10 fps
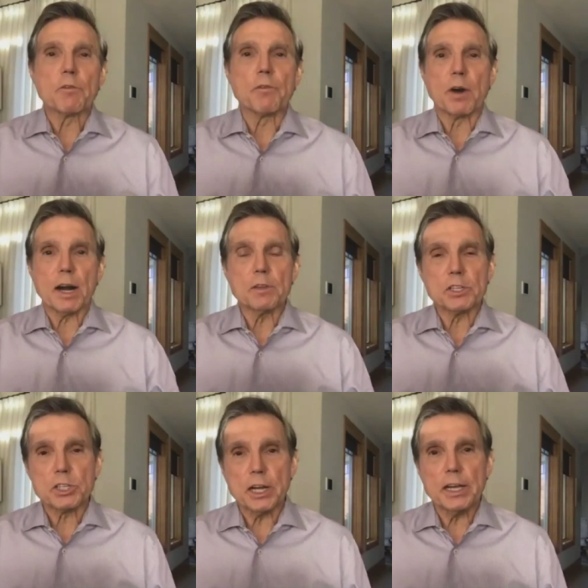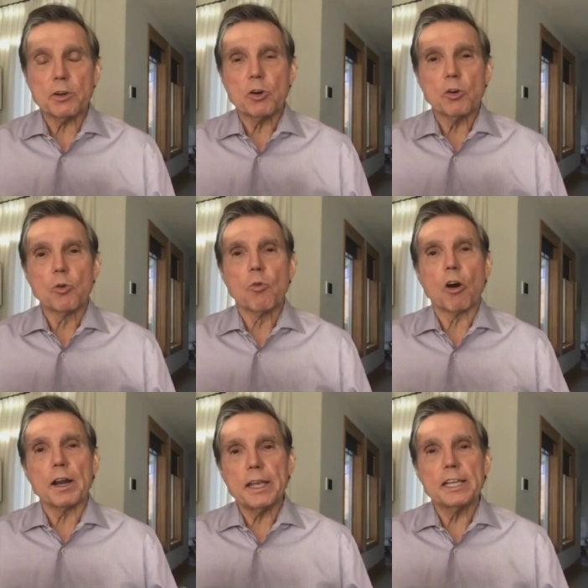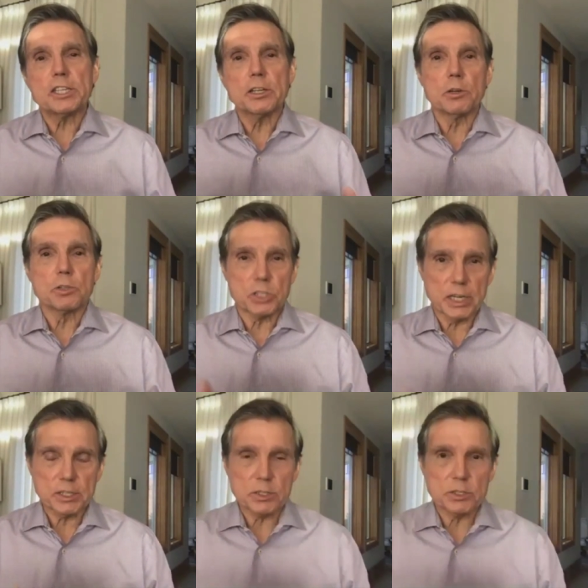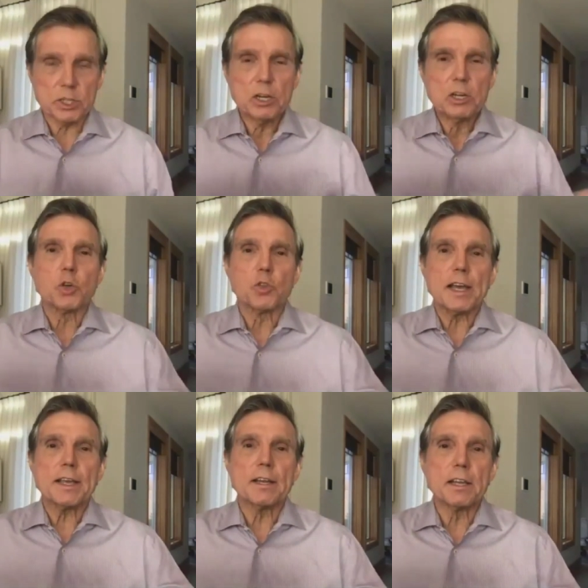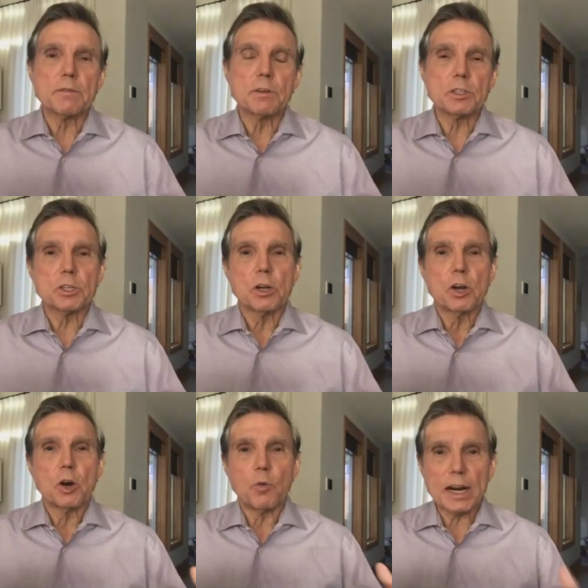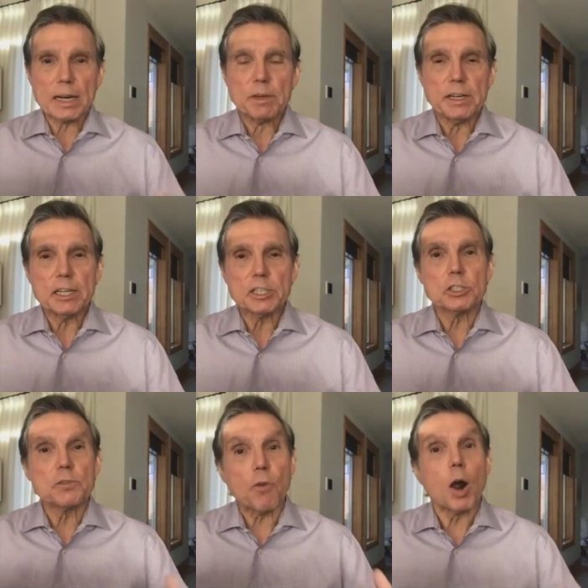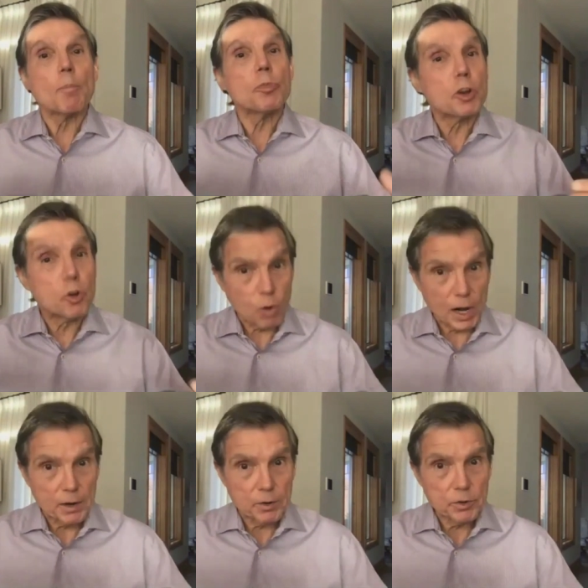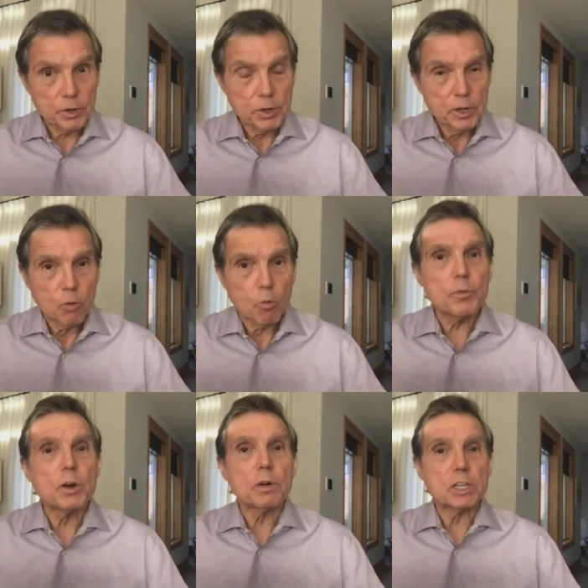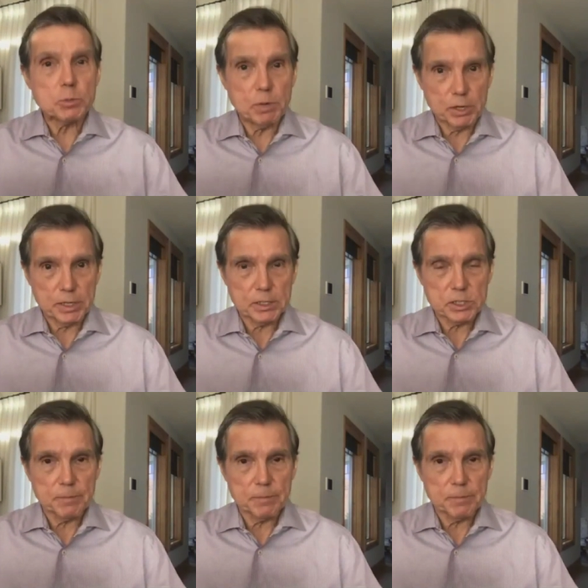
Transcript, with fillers: from around the state who are each in those sectors so they can give us recommendations from the ground, what they're experiencing.